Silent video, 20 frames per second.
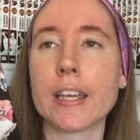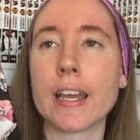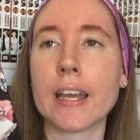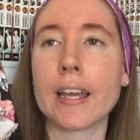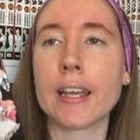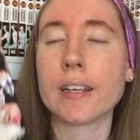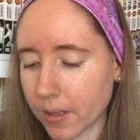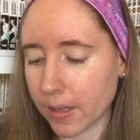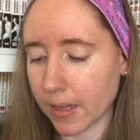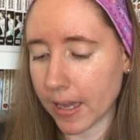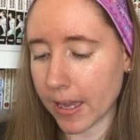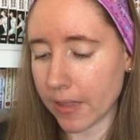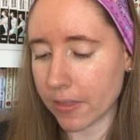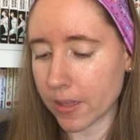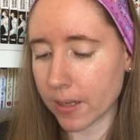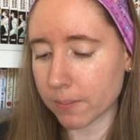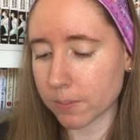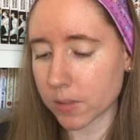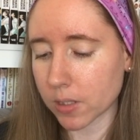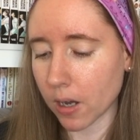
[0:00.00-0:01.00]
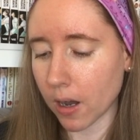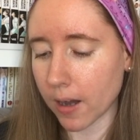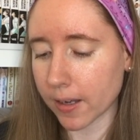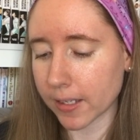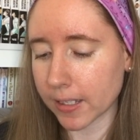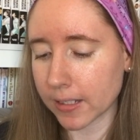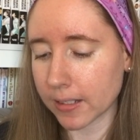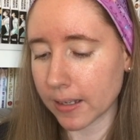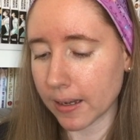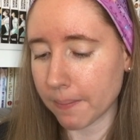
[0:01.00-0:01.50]
end and them
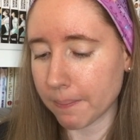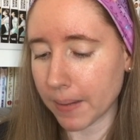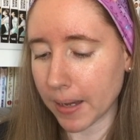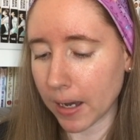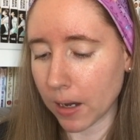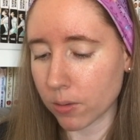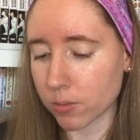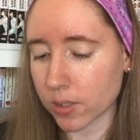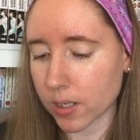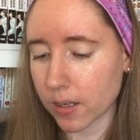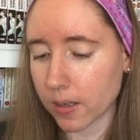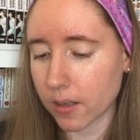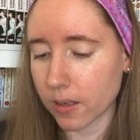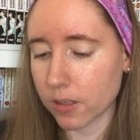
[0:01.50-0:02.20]
talking about